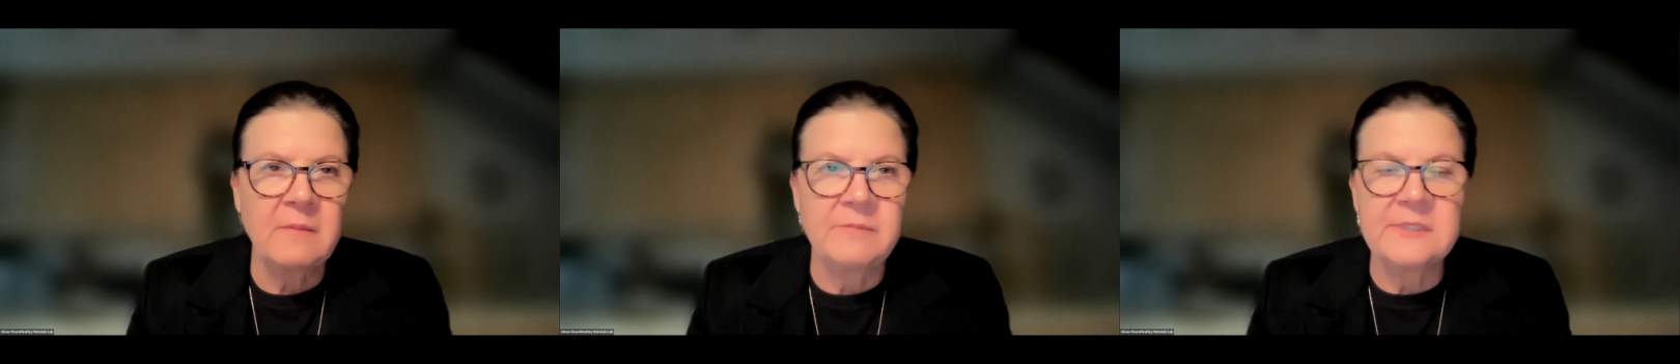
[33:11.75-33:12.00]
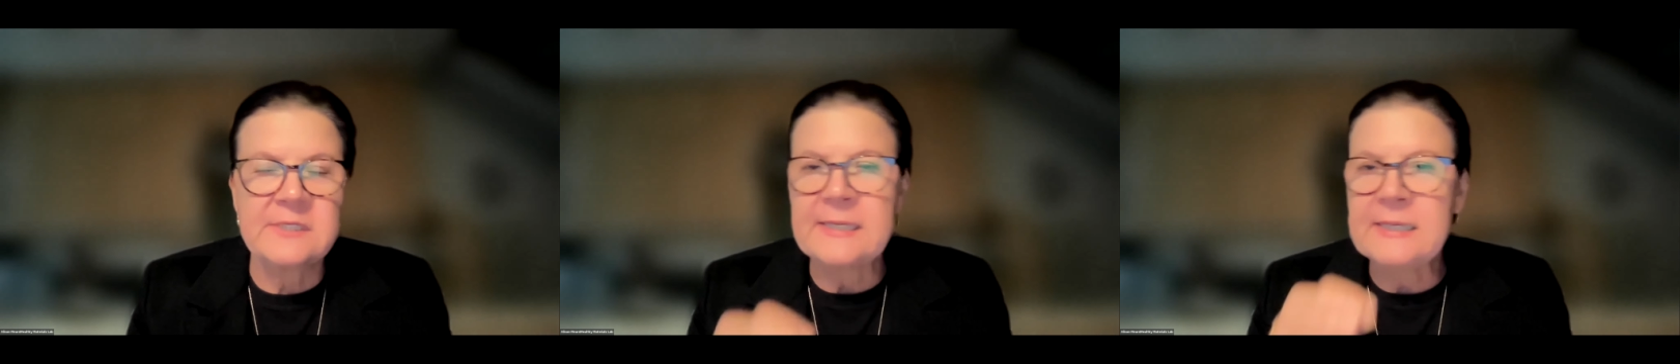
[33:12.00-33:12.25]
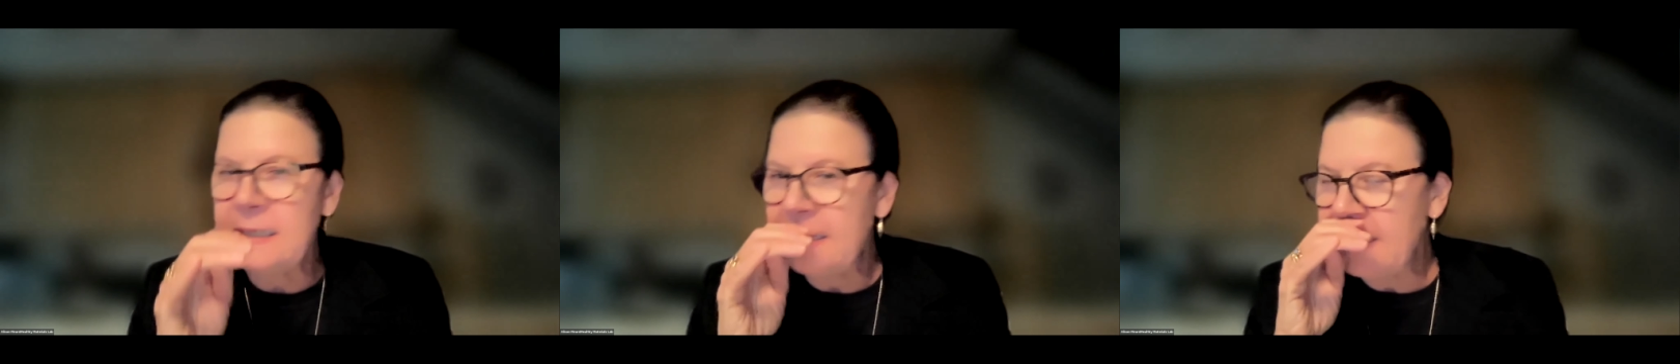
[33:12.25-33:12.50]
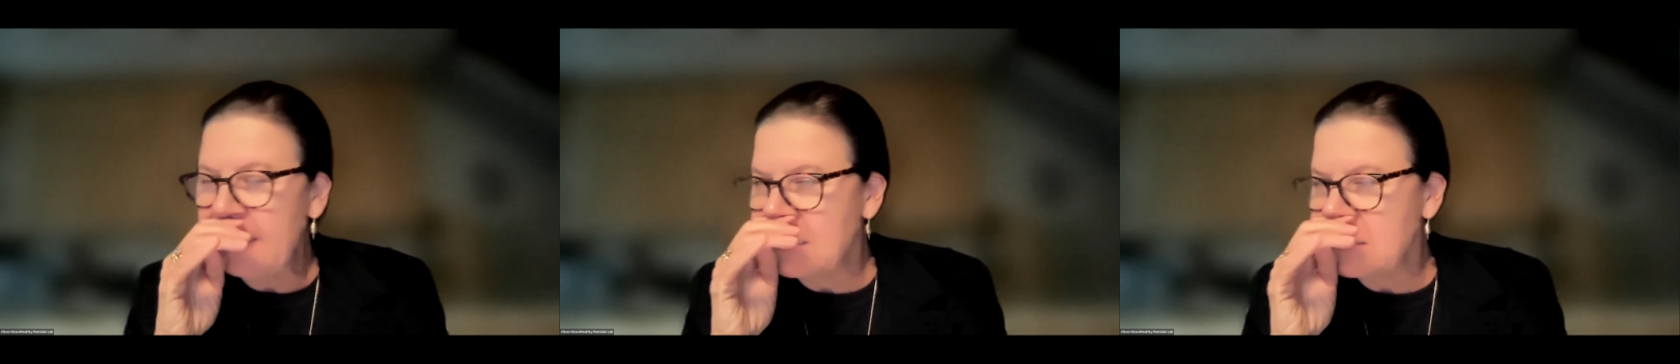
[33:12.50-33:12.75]

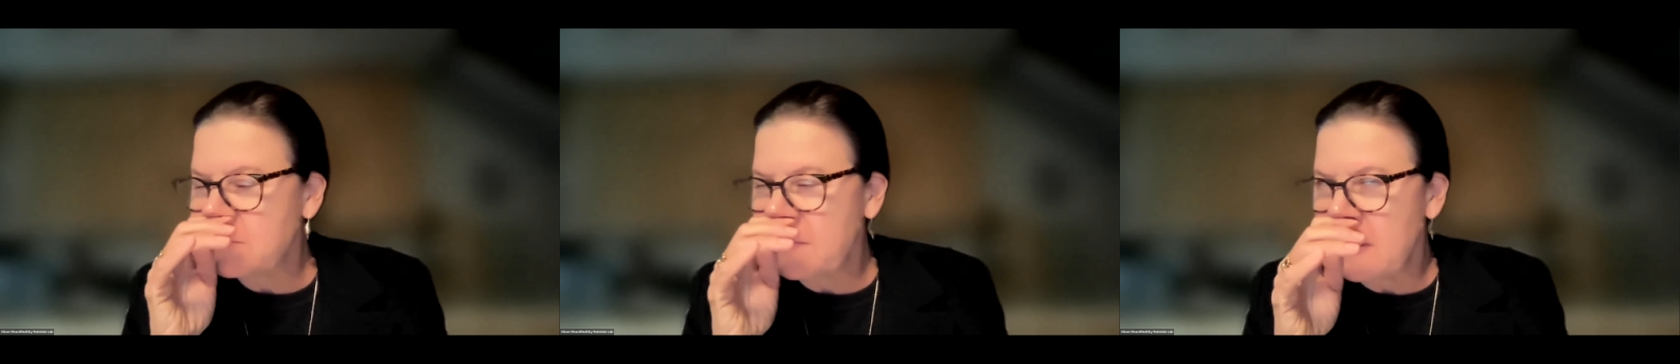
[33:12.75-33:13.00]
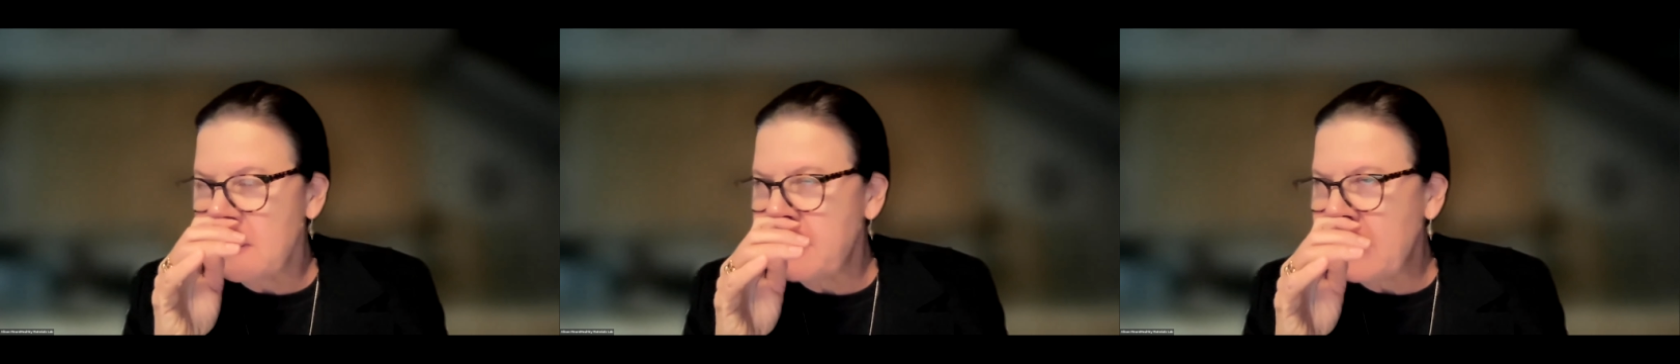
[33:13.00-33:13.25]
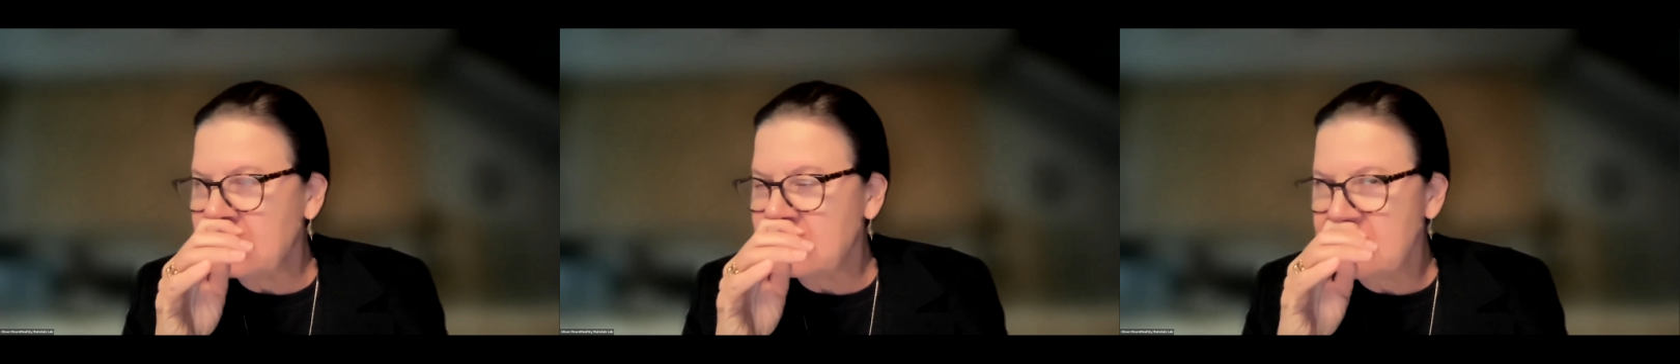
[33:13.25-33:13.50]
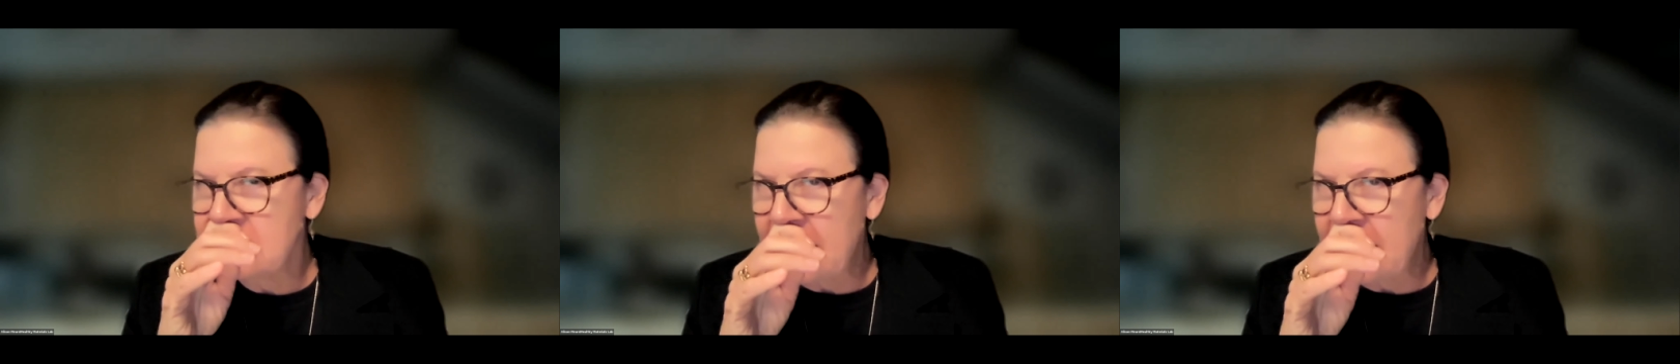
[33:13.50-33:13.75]
particularly as we think
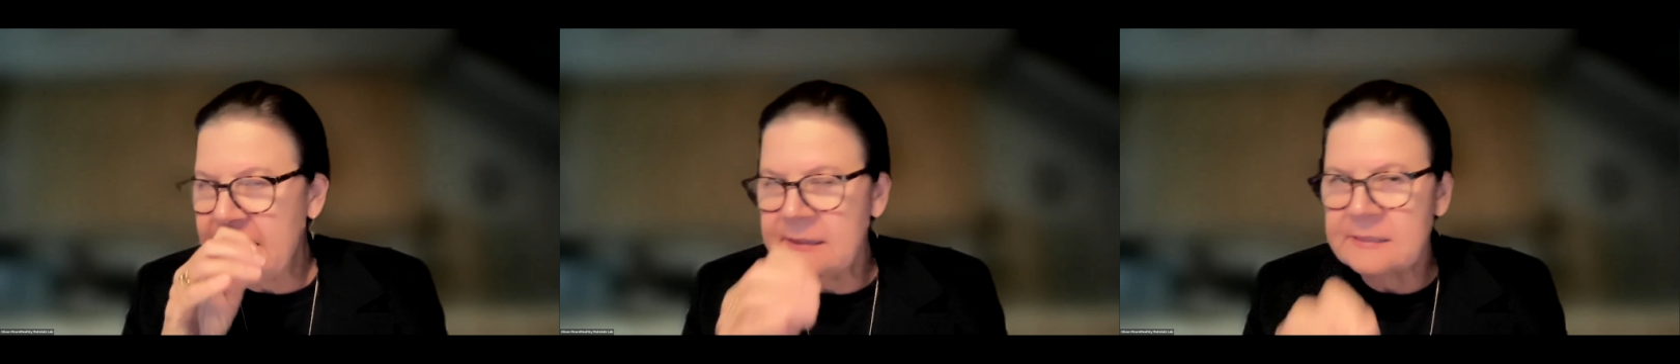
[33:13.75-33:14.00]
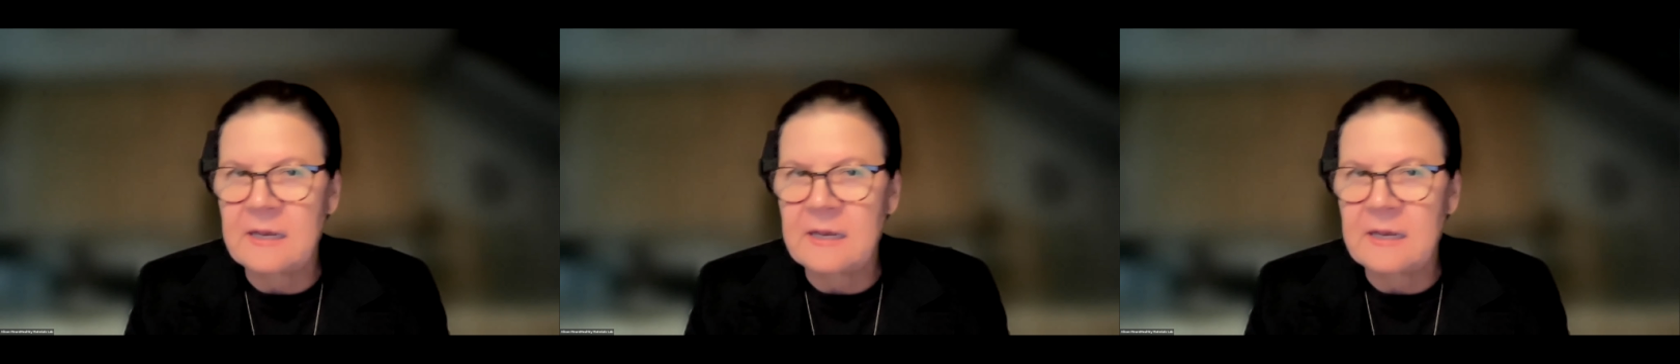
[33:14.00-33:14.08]
about designers